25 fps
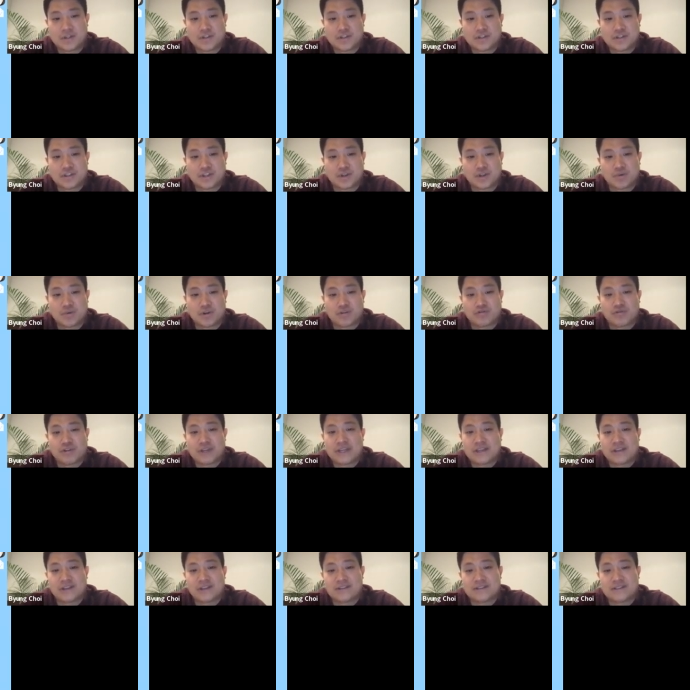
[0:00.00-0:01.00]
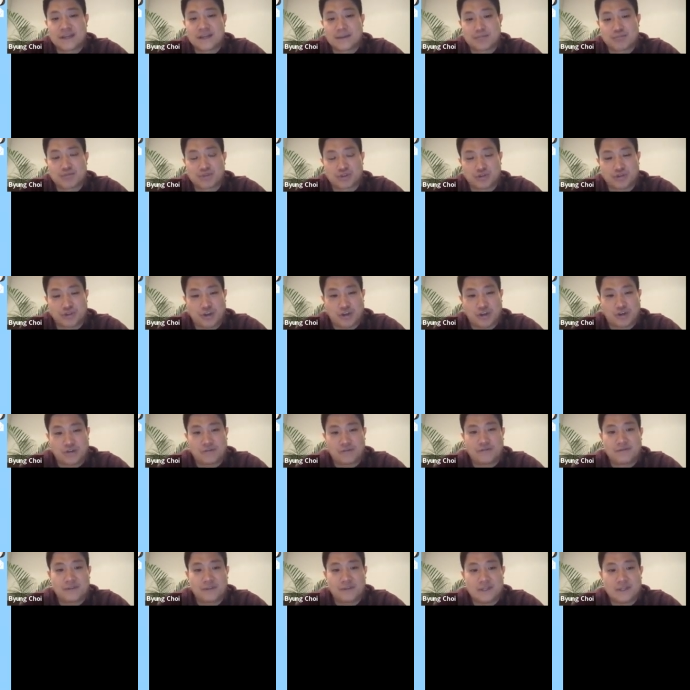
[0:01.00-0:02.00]
So auricular temporal
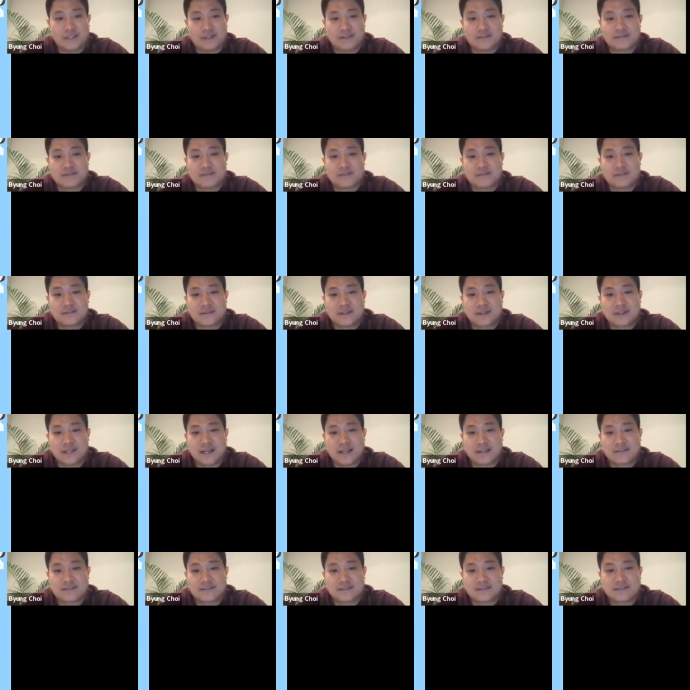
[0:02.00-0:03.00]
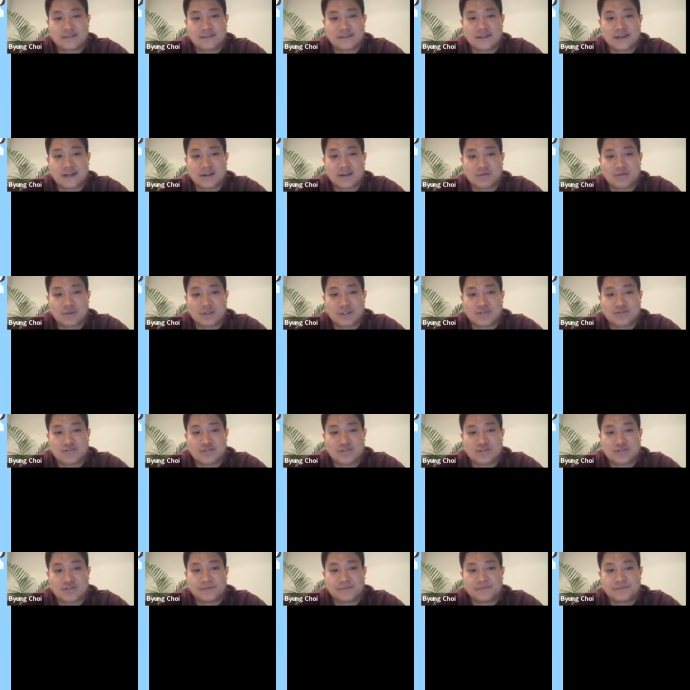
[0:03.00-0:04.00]
nerve is the answer to that
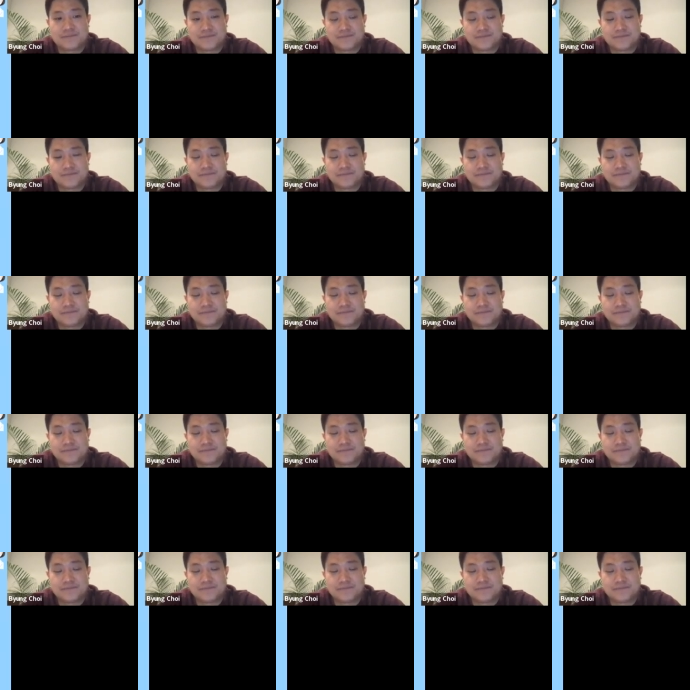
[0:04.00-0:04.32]
question.